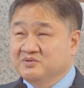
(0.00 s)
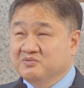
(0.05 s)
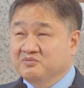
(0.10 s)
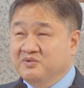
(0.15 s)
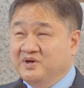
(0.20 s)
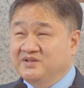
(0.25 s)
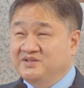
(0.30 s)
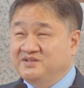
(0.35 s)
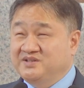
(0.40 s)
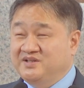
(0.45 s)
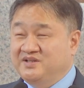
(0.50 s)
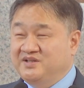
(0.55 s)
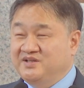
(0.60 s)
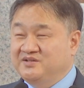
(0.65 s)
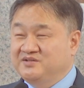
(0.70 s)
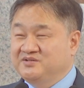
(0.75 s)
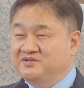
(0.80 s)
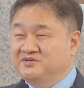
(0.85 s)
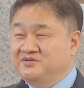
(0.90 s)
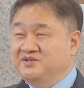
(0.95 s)
What did he
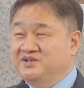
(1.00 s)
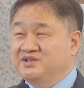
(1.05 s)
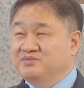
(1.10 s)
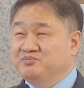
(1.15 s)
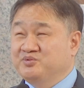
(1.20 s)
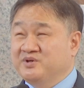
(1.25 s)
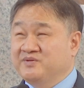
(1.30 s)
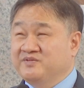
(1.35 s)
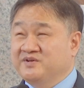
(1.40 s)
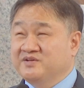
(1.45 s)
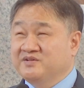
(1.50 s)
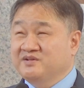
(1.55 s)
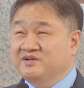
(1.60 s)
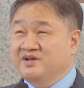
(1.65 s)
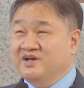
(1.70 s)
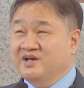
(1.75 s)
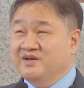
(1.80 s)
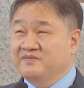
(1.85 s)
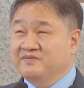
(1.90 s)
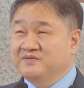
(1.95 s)
do in his previous
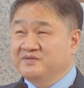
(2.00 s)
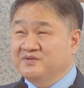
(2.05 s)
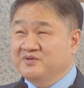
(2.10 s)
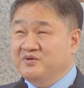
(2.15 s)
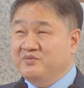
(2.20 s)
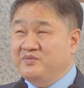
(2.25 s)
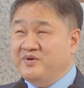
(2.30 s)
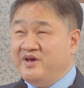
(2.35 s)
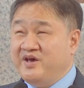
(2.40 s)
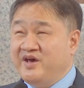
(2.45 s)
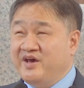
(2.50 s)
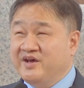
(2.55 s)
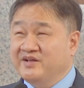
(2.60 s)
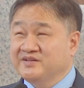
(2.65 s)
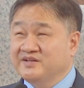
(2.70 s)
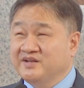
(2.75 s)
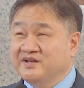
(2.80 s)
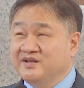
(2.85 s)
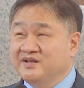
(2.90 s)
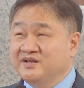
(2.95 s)
life so bad
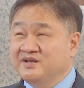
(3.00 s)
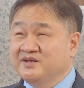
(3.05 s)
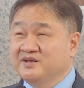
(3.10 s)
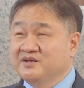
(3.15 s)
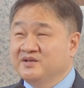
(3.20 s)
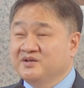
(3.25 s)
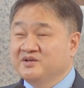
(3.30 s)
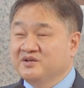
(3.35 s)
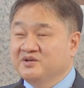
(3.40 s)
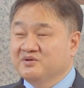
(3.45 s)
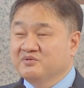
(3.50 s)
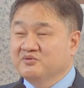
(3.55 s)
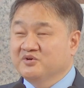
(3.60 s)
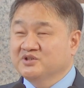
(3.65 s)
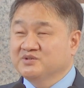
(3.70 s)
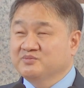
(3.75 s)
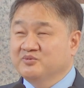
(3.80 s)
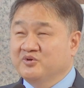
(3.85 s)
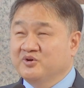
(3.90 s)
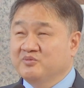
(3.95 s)
that he was
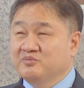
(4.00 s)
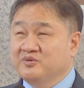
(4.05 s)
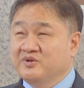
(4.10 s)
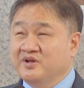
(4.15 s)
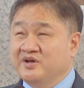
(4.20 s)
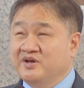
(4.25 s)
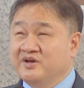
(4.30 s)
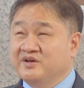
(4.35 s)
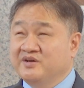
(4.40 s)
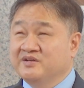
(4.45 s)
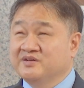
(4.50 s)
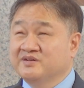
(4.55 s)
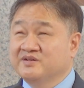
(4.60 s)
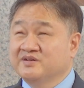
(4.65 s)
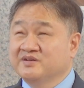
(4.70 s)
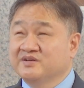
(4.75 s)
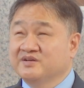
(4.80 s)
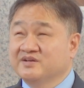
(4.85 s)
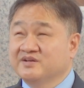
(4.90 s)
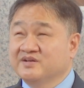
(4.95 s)
born blind?
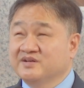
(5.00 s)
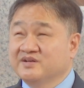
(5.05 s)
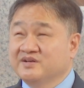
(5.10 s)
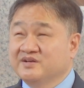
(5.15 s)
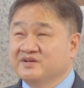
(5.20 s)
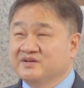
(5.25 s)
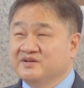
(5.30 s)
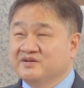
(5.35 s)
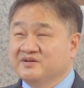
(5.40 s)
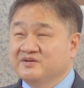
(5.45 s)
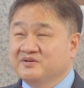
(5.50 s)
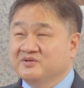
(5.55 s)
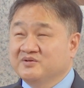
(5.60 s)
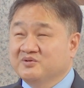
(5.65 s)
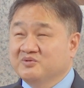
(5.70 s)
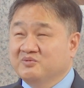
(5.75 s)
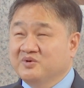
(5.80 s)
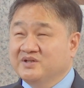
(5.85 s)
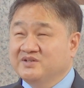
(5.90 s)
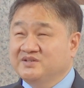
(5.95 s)

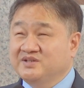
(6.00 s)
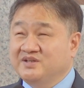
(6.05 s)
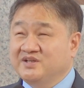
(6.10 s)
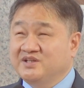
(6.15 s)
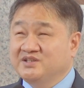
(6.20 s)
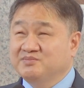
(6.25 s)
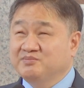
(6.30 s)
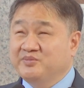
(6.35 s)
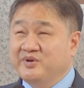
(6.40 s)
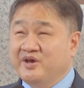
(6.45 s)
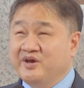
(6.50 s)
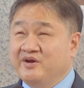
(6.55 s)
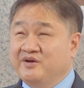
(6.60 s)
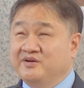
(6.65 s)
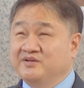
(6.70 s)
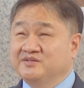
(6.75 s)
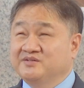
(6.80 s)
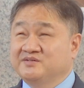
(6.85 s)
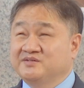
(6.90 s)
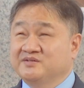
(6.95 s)
What did his
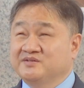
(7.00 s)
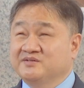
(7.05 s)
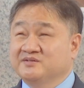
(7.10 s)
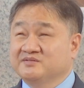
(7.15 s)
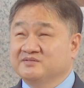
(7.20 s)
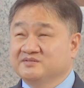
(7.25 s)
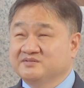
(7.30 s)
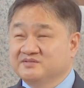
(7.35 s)
parents do?